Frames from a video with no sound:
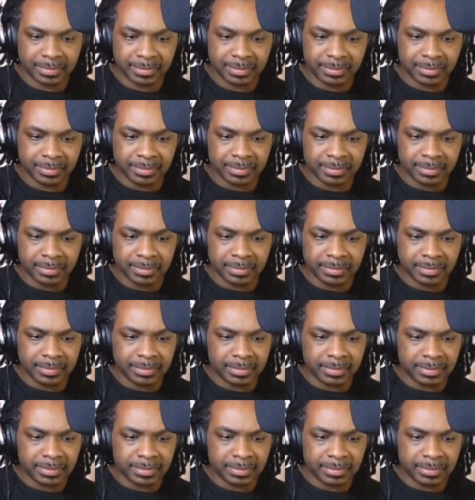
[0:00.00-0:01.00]

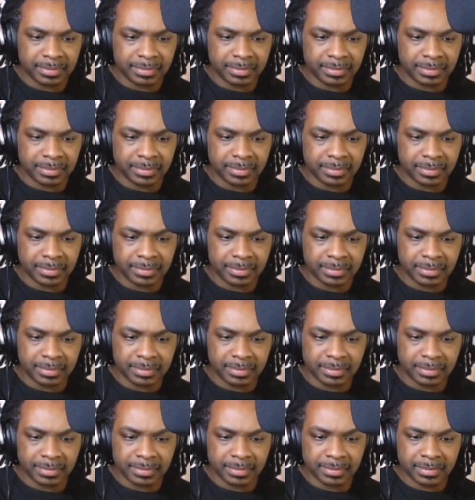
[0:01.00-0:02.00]

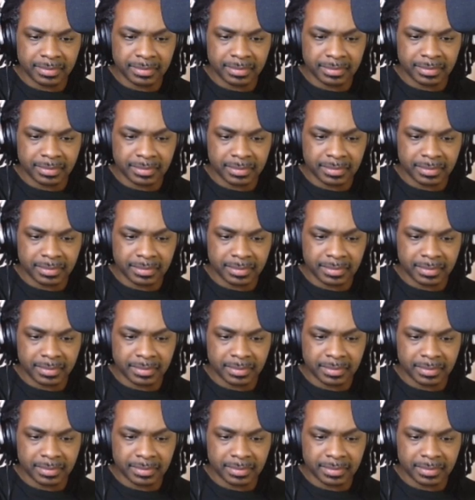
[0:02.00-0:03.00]

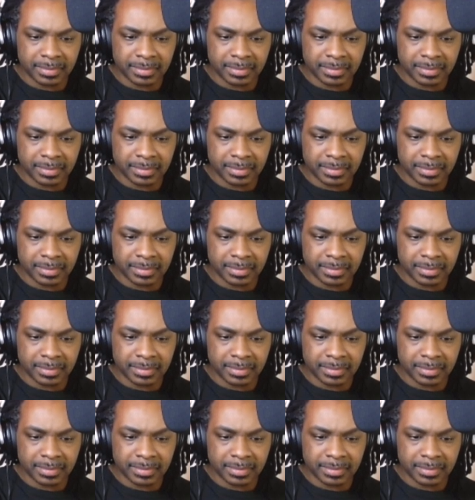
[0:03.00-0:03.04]
Nobody speaks.